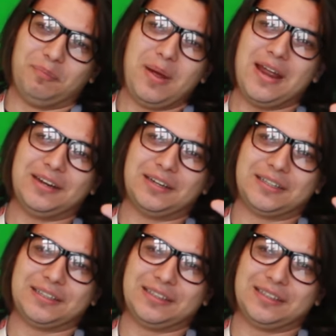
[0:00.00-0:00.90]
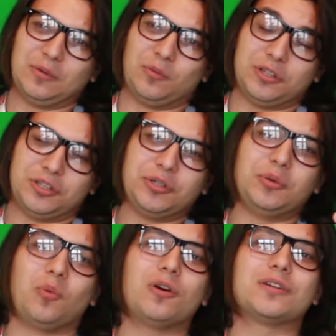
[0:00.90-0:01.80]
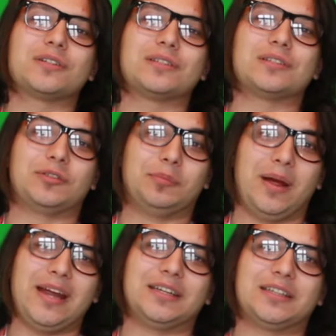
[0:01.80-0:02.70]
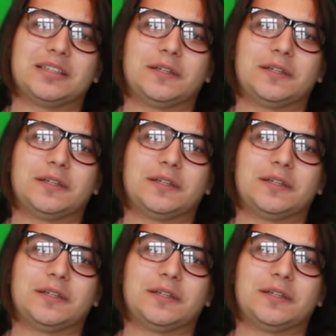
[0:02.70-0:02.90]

Make what you want to make.